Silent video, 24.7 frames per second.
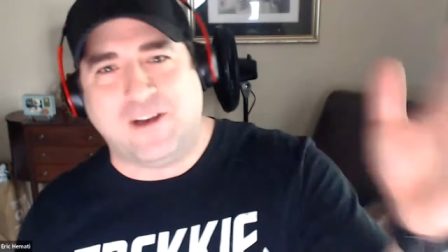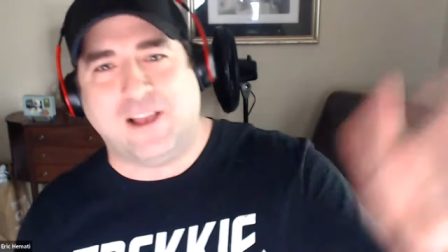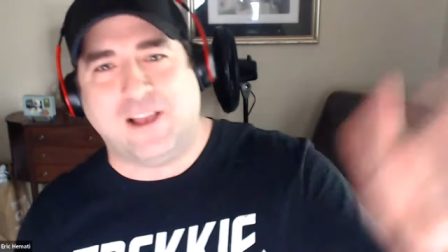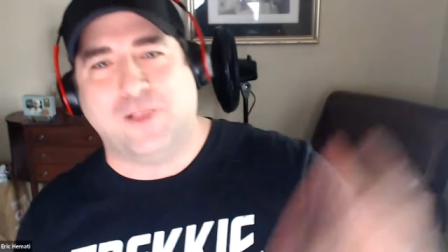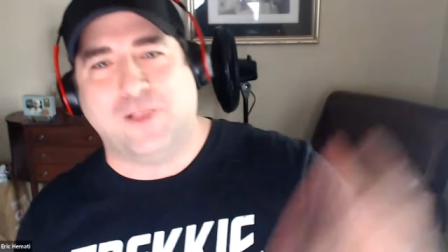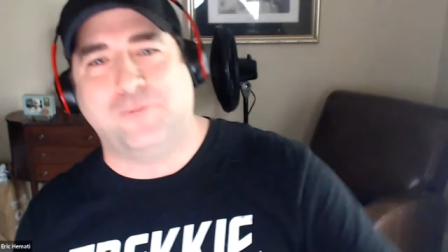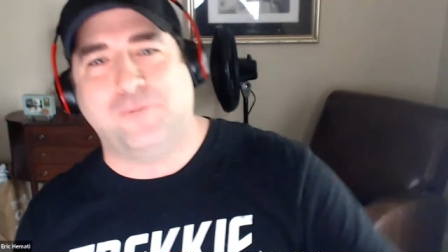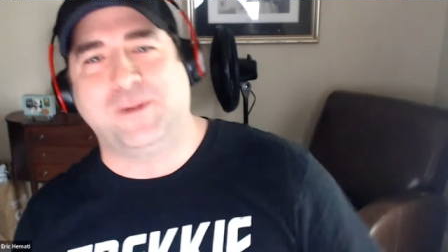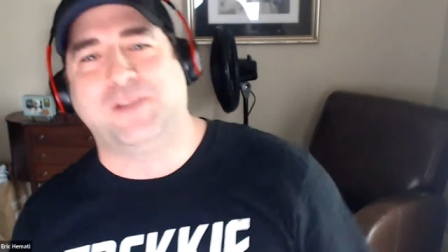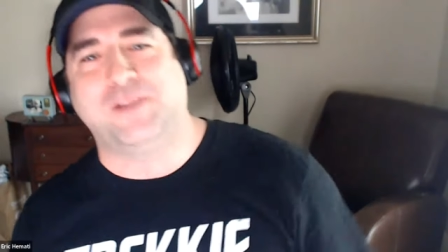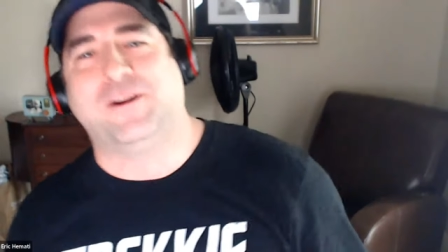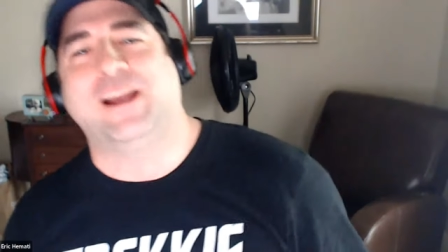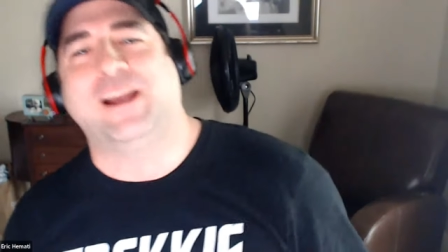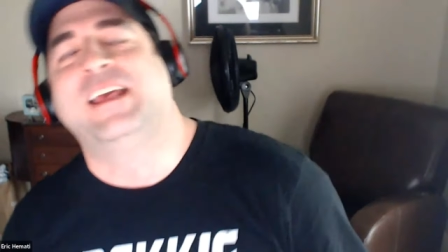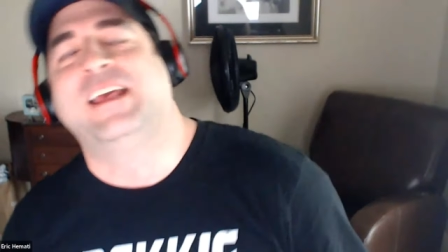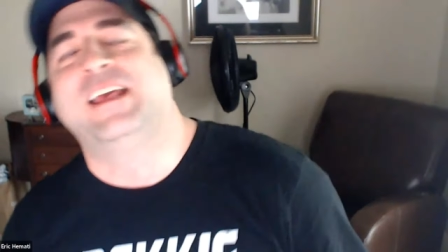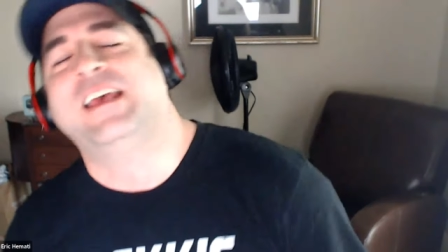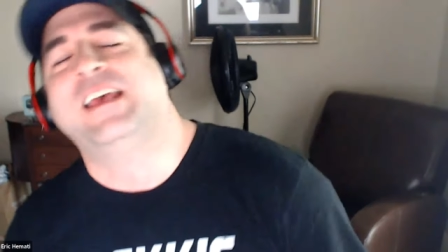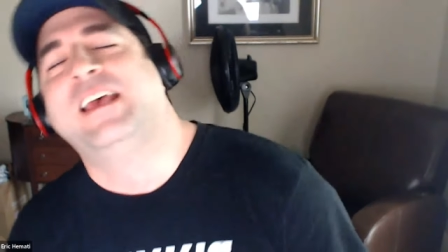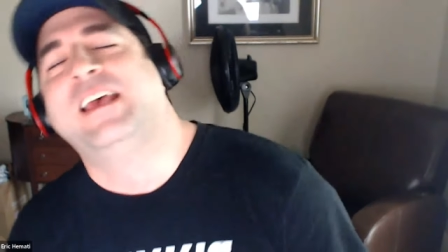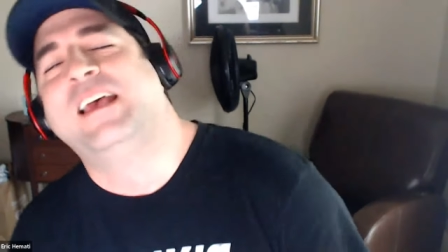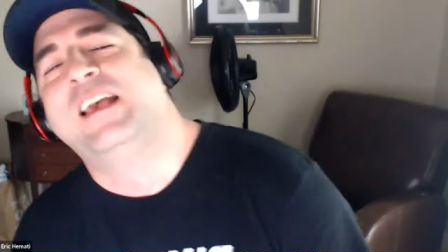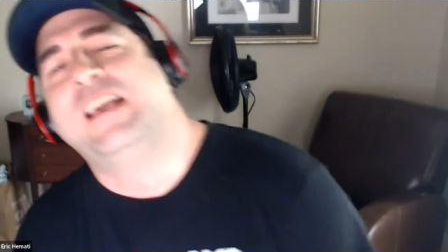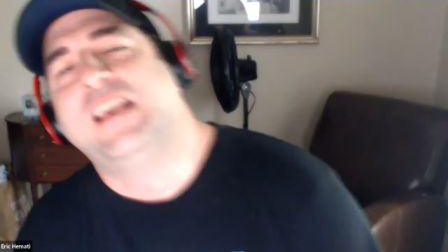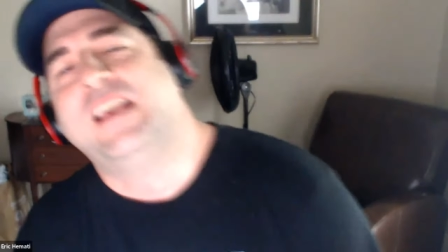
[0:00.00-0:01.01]
follow me. Right.
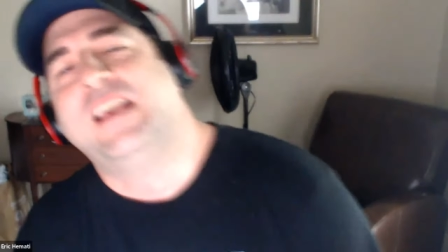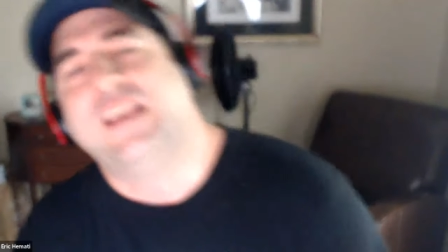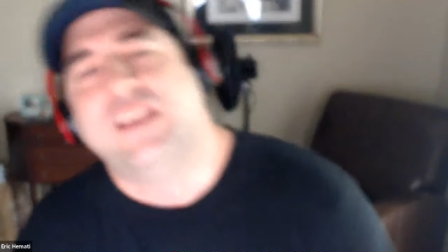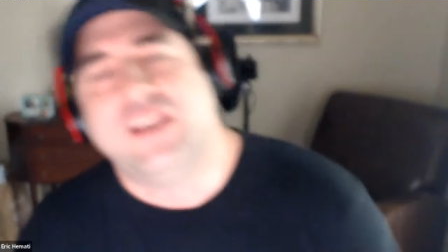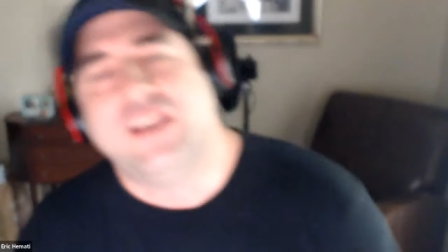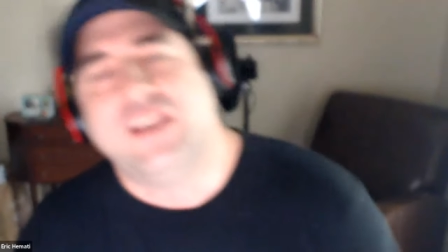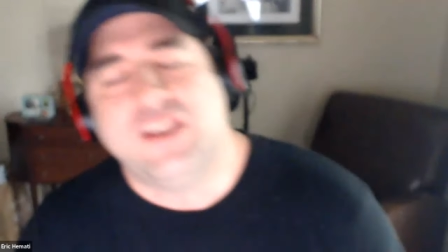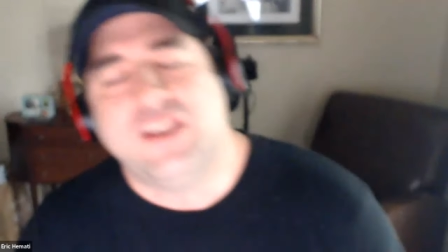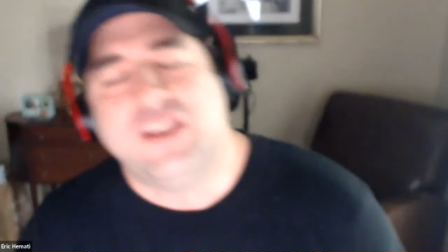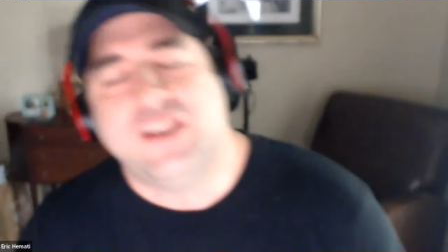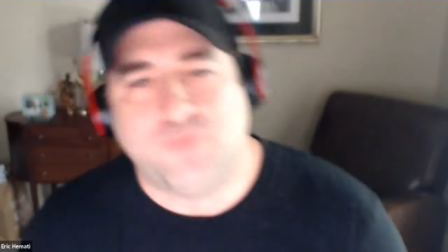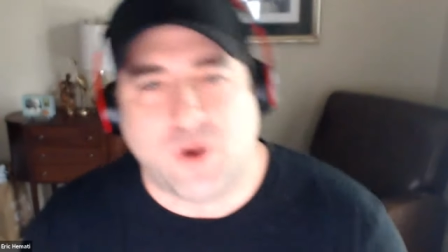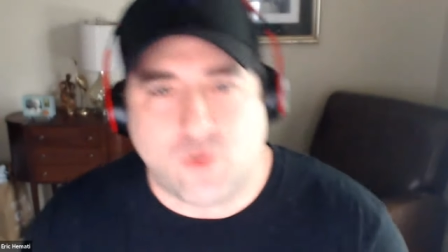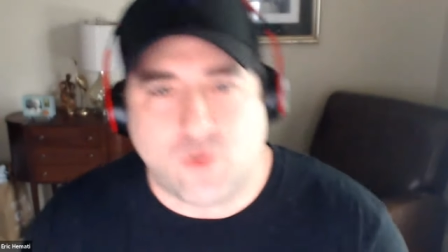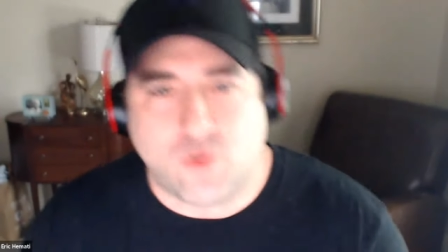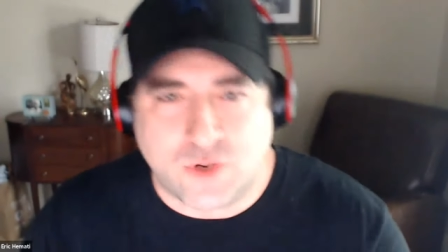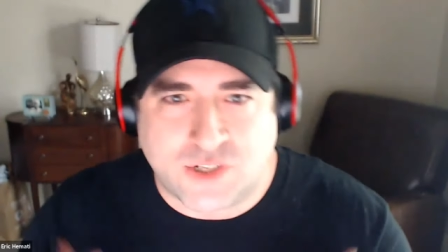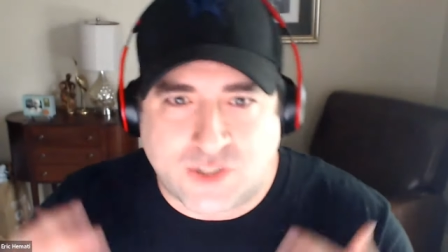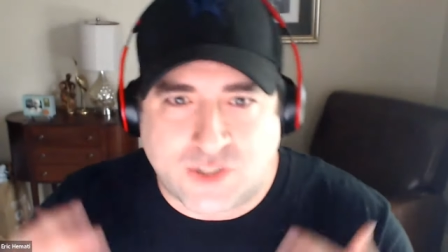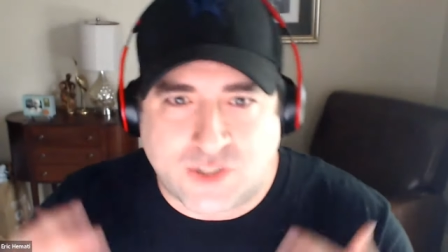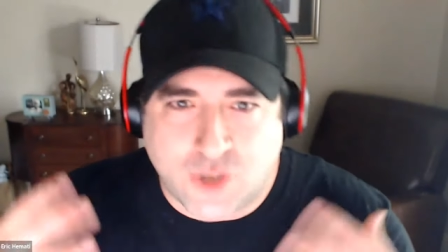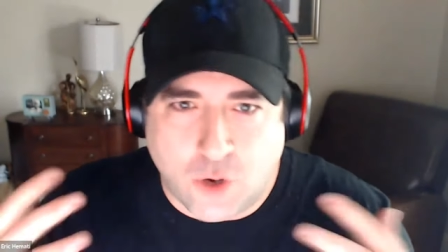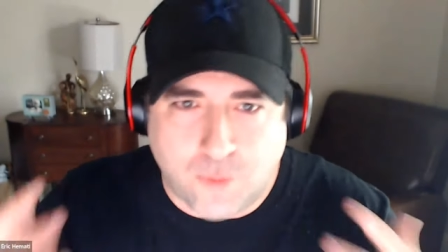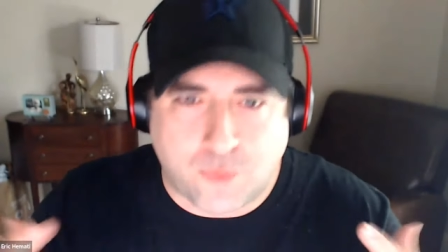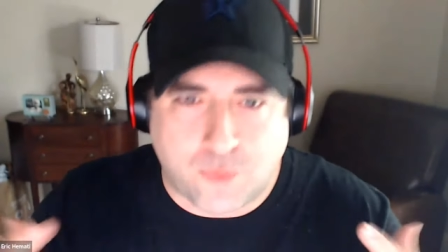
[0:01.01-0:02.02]
But we're
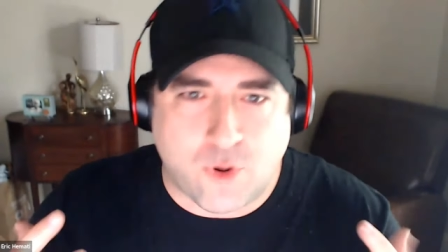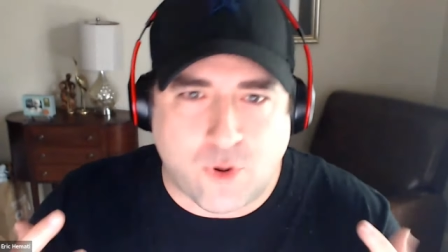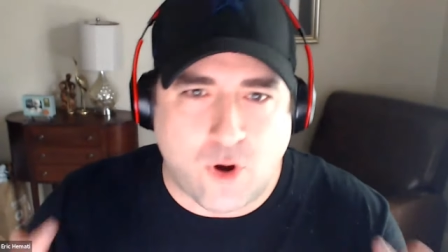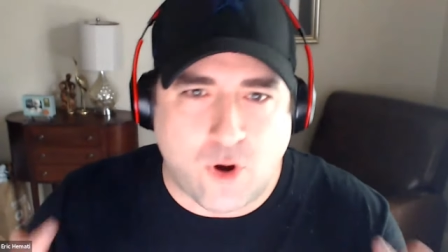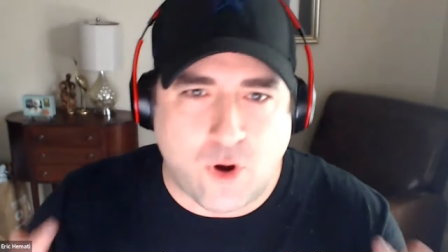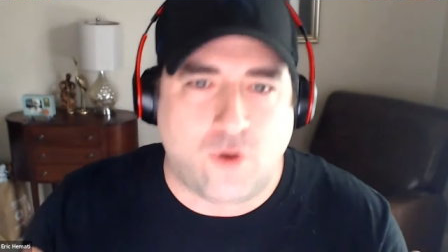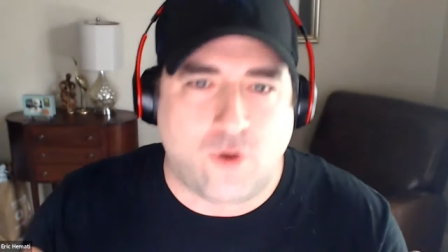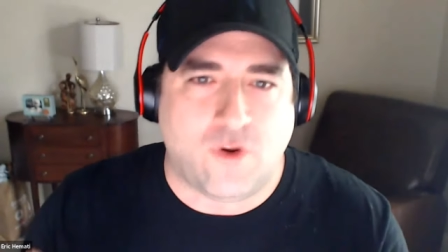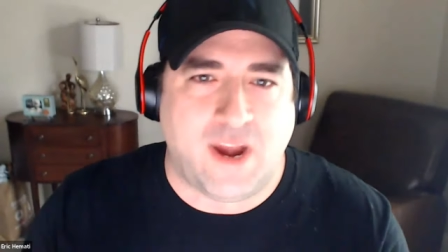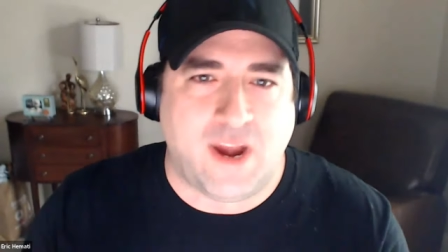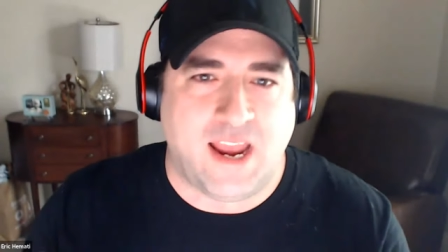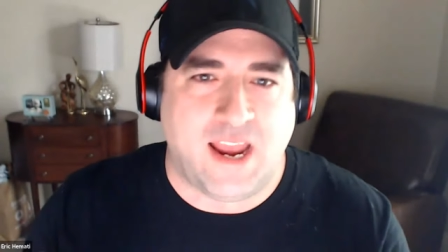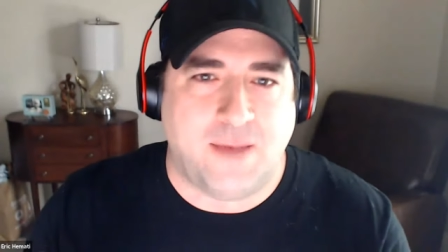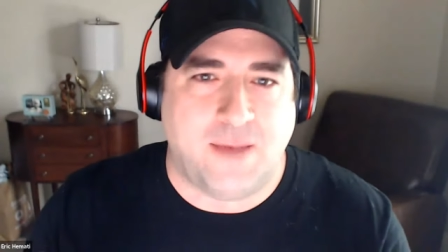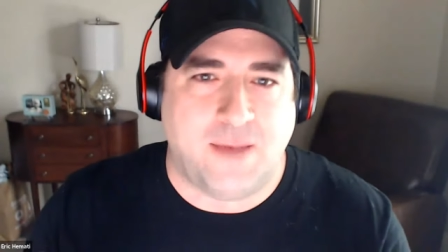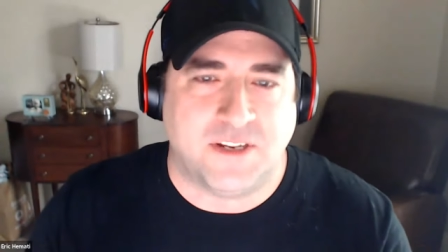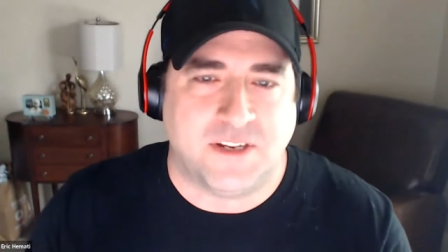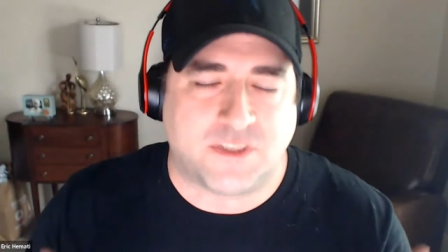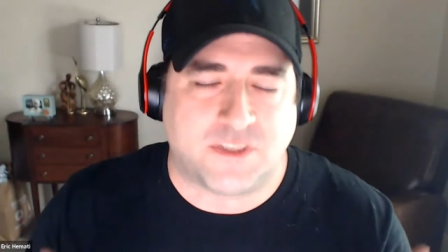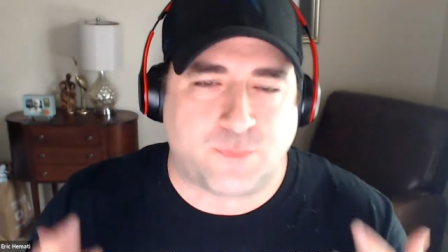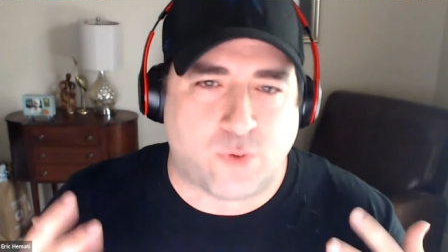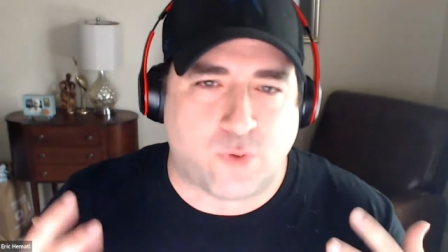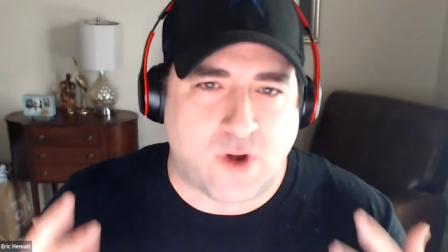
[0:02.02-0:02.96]
so programmed as